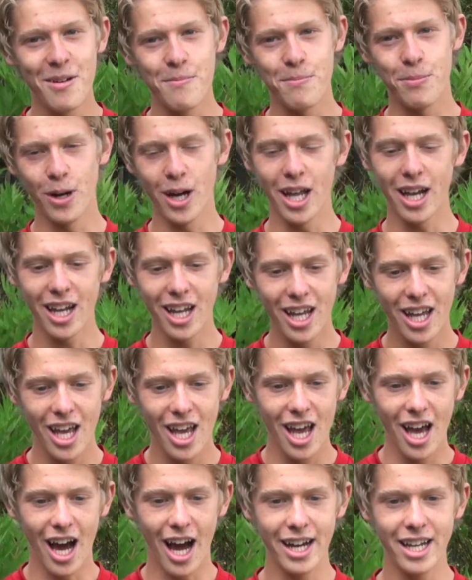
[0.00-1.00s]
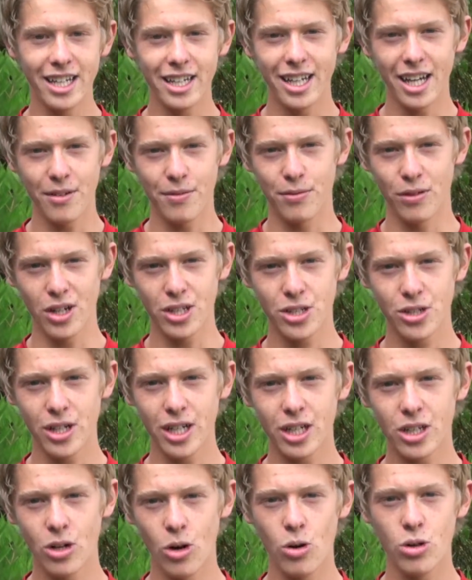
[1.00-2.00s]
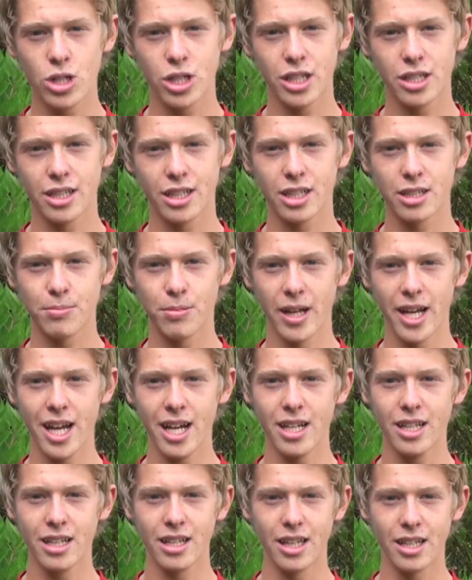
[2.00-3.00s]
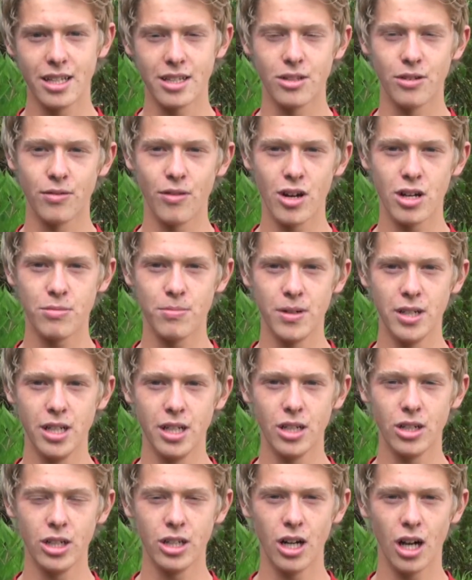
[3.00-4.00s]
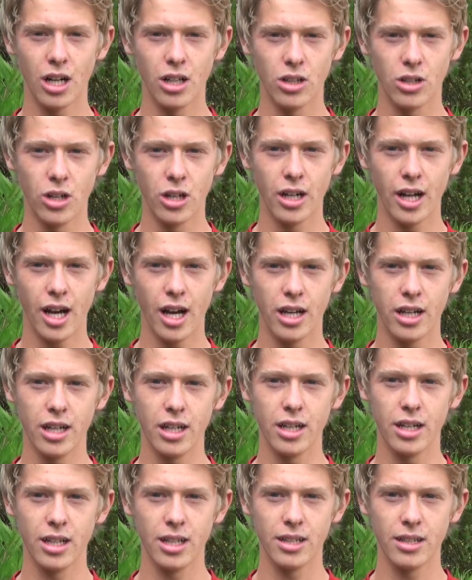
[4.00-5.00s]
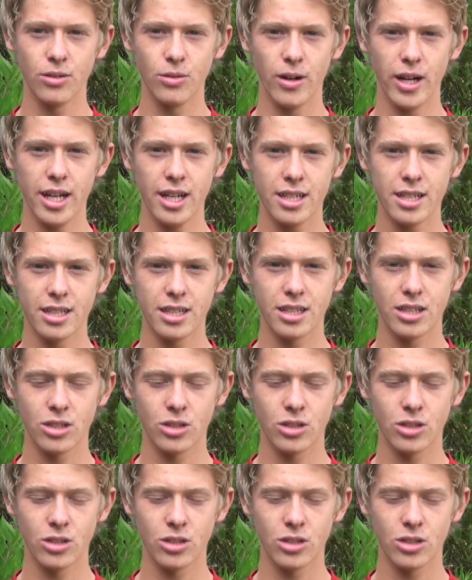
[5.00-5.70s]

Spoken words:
But I didn't get frustrated. Coach just explained that it's your freshman year and you got to learn how to race.